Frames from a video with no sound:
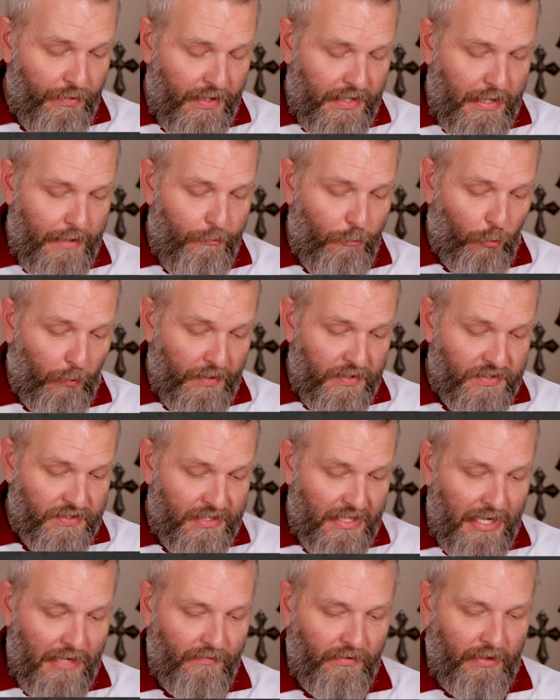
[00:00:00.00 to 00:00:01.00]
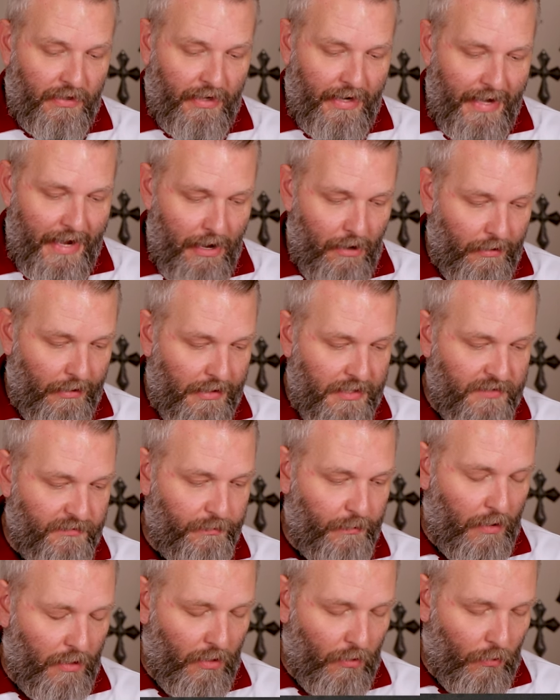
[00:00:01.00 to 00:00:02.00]
that you will receive an inheritance
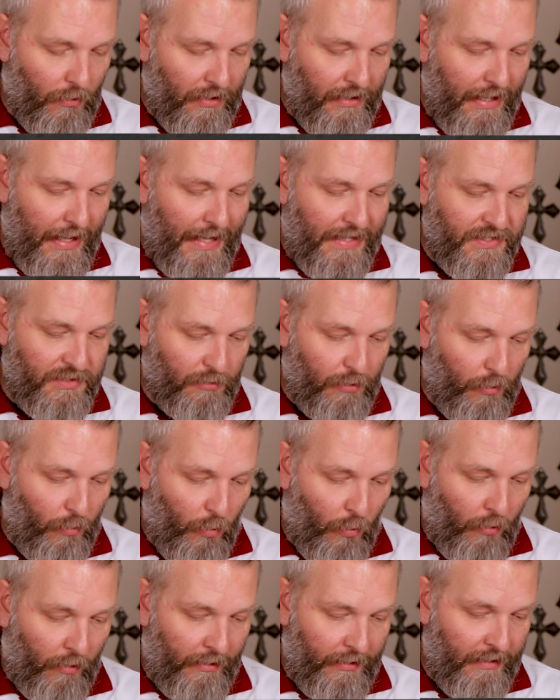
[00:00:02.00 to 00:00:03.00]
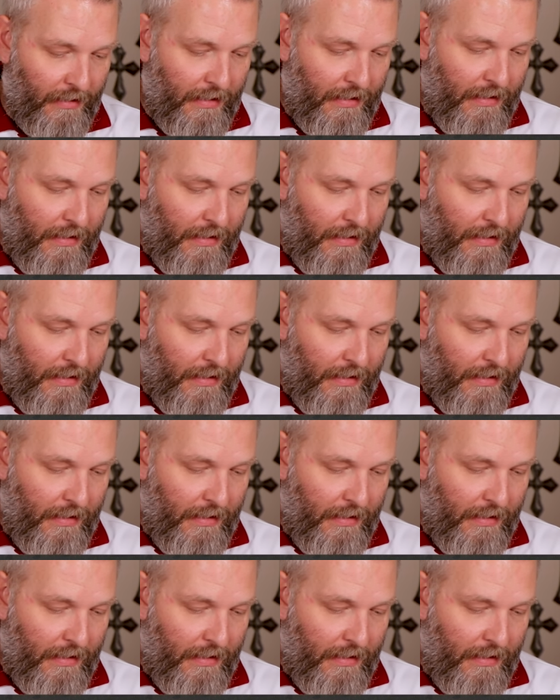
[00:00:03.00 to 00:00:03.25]
from the Lord as a reward.